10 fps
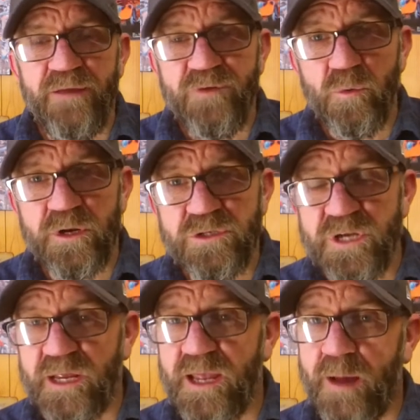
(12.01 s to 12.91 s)
If you want to
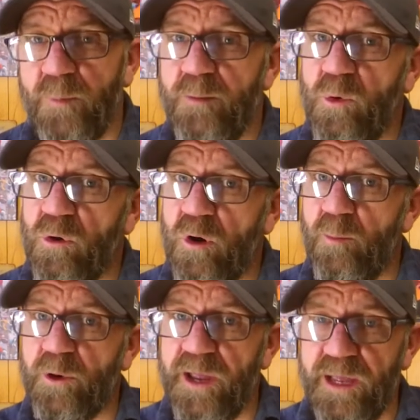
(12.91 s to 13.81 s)
check out my more
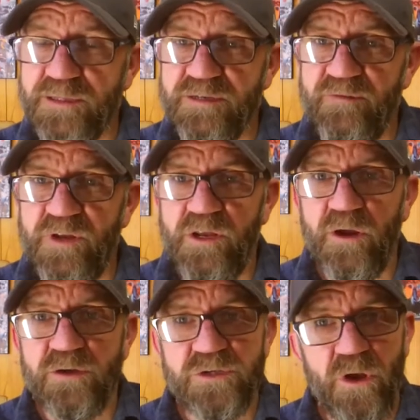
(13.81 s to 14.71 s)
comprehensive
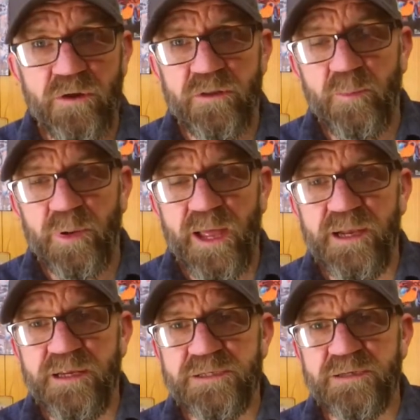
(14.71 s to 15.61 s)
videos, go to the
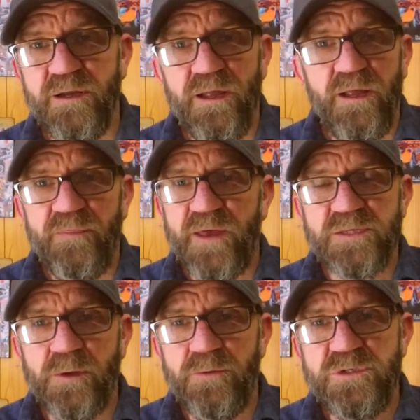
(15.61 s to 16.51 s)
playlist. That's
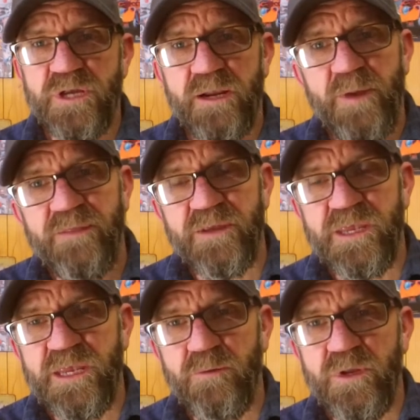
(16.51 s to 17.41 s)
where we chat about the
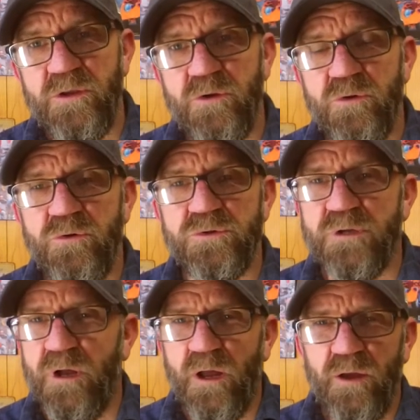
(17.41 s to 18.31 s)
gear we use,
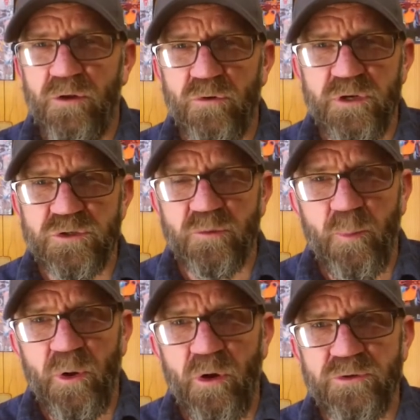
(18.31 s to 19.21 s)
your initial
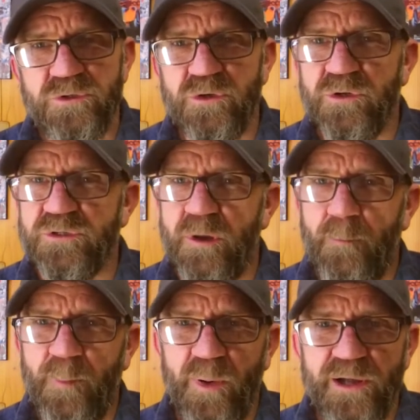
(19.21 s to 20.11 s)
purchase,
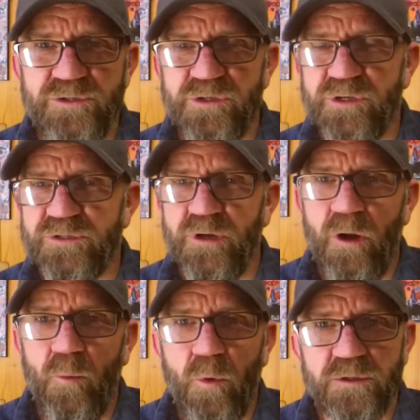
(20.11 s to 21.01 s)
budgets,
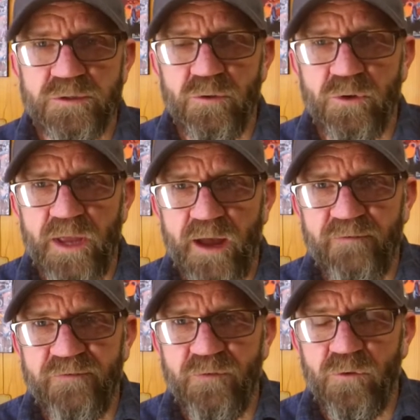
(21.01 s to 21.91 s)
what to look
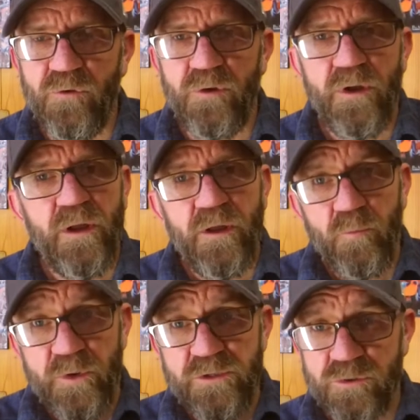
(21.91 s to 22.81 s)
out for.
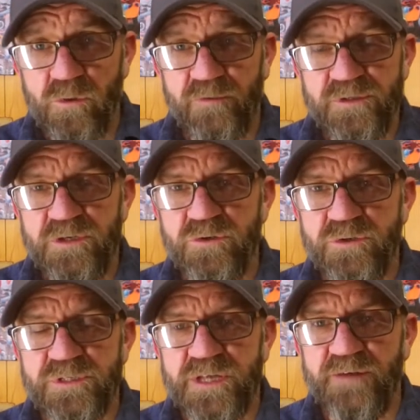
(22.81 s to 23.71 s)
We do obviously do the
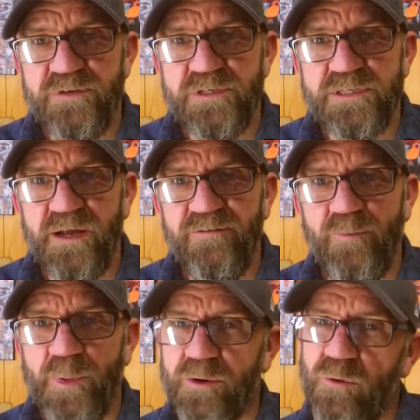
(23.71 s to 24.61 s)
safety
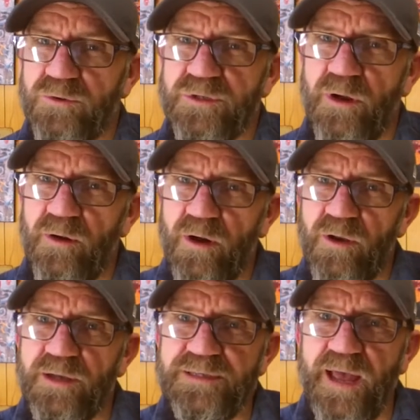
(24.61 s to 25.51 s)
stuff, but also I
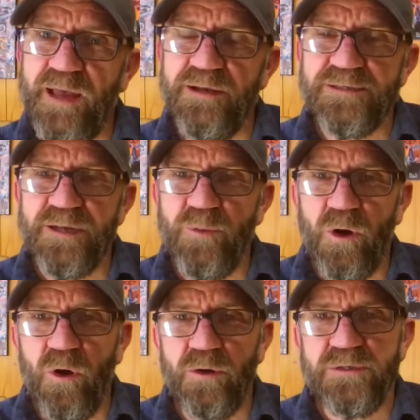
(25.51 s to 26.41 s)
like to add in some of the
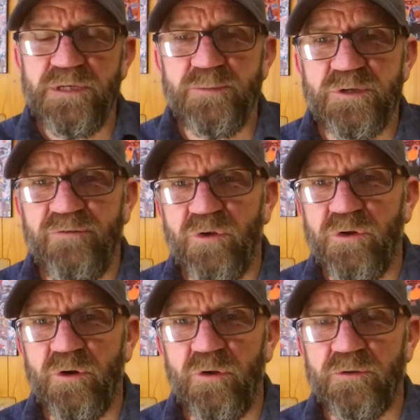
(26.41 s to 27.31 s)
hot tips I've
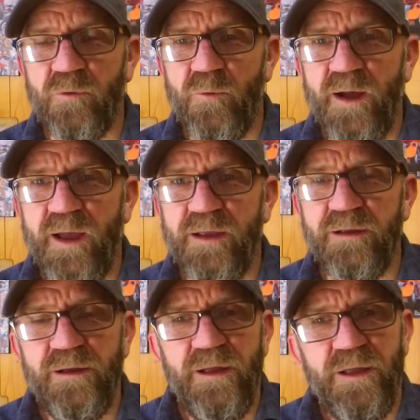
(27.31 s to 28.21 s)
learned along the
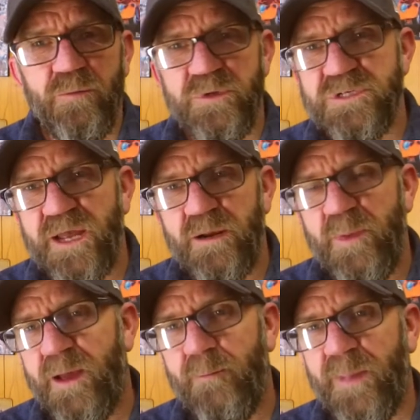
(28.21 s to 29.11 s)
way. We chat
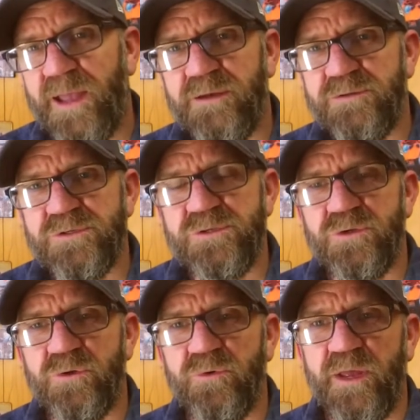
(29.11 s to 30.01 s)
about maintenance
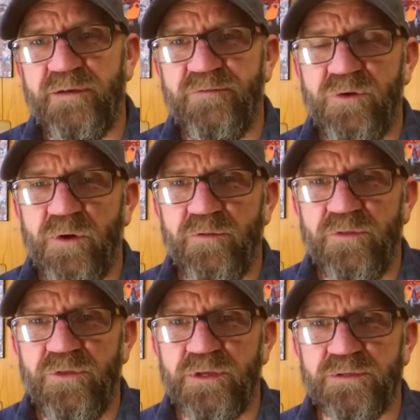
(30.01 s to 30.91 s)
too, and a few other
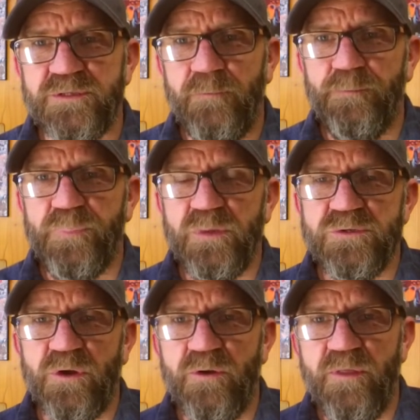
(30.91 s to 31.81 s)
things.
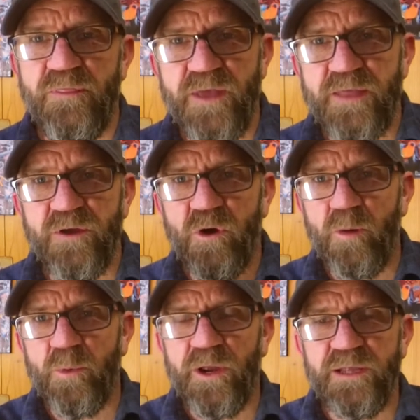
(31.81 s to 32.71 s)
So they're the
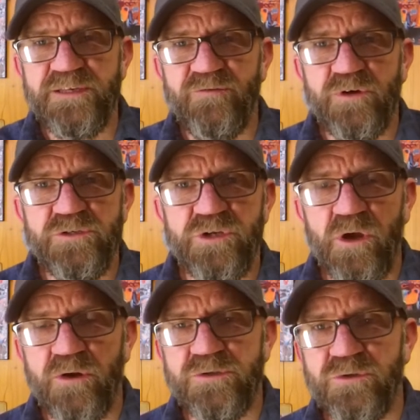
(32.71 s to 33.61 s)
comprehensive ones you
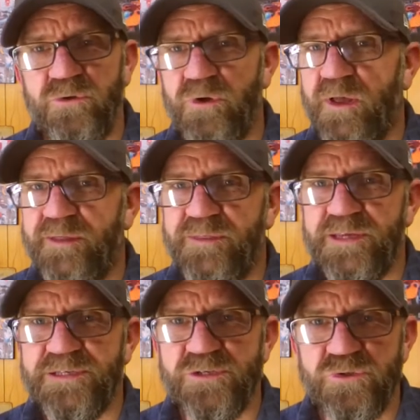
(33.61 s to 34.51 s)
go to.
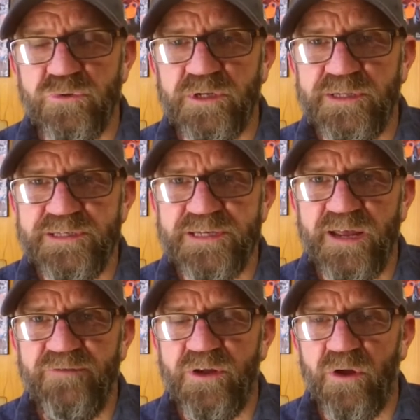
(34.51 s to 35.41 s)
This is strictly
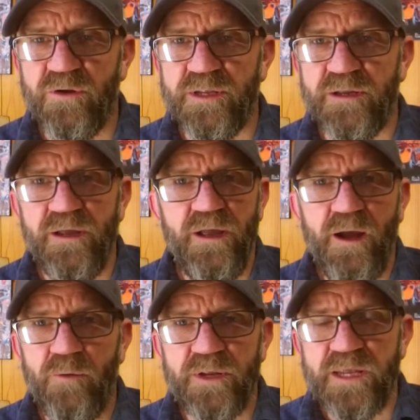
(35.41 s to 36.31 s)
safety only.
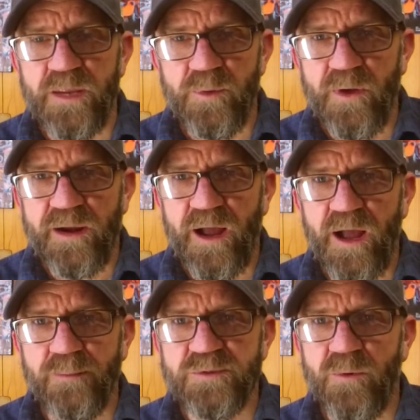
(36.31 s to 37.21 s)
I want to keep you out of
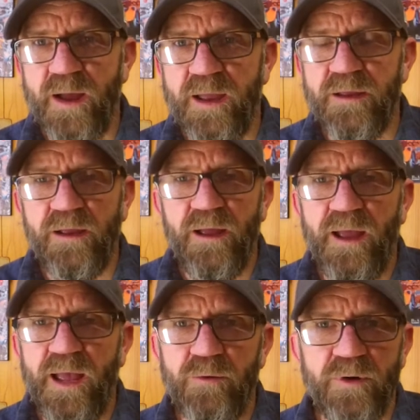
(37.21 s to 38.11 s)
harm's way,
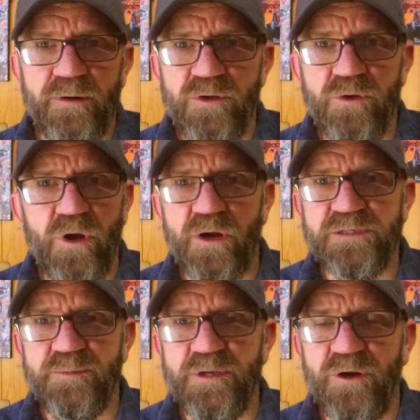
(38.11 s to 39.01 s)
and I want you guys
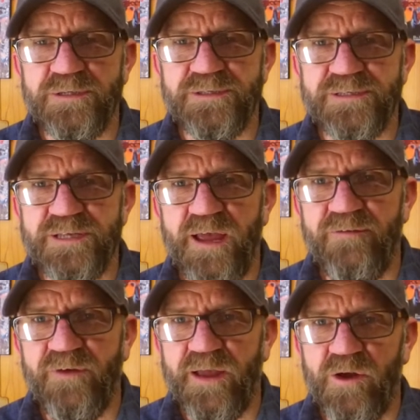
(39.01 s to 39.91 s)
to be nice and safe
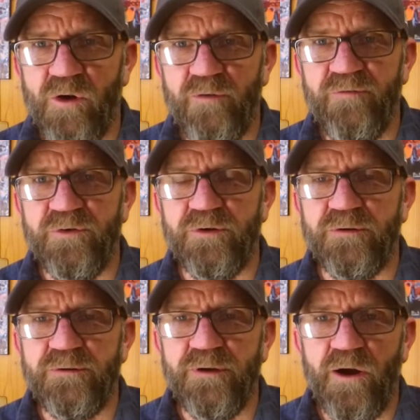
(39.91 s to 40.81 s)
and confident.
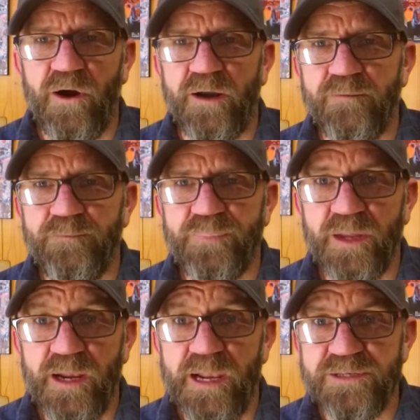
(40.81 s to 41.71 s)
All right,
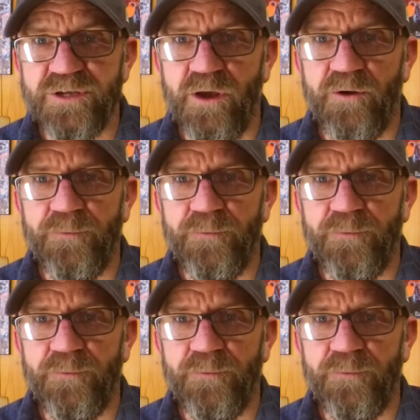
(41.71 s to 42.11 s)
let's go.